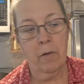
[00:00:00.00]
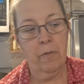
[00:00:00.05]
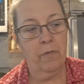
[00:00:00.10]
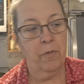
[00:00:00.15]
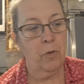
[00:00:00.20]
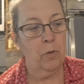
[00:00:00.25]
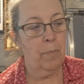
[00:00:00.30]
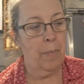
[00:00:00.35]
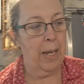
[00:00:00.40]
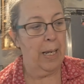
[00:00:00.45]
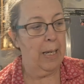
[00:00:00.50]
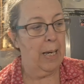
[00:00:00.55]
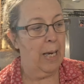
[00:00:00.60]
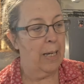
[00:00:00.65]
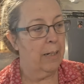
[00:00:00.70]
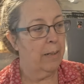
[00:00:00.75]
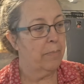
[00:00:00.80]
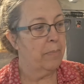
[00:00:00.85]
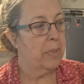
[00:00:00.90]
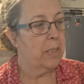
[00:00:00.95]
food bank
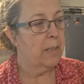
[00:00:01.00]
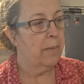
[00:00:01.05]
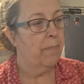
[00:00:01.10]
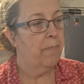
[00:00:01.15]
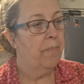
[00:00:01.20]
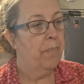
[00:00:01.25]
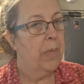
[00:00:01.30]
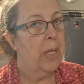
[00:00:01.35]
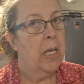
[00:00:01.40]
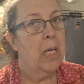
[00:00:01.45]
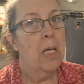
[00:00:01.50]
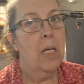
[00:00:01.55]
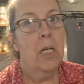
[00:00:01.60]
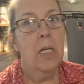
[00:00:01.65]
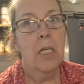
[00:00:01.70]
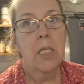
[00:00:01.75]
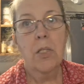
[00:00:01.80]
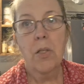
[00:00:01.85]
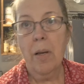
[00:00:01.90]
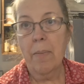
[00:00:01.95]
items.
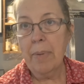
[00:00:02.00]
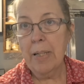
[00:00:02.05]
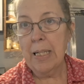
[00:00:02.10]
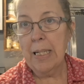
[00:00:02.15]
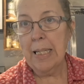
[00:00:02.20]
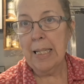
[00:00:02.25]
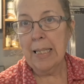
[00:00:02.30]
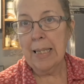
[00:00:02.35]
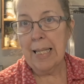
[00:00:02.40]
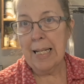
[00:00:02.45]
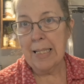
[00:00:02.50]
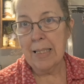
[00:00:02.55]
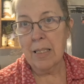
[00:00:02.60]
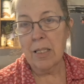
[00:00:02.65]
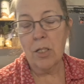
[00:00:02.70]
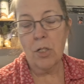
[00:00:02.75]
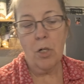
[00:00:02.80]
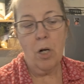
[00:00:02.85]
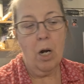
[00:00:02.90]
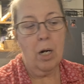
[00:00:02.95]
So I'm going to get that
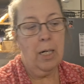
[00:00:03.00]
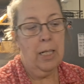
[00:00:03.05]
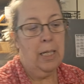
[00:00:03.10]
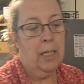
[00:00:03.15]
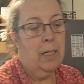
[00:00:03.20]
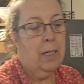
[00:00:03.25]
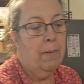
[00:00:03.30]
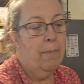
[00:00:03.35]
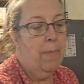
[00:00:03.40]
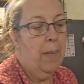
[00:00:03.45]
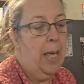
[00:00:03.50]
started,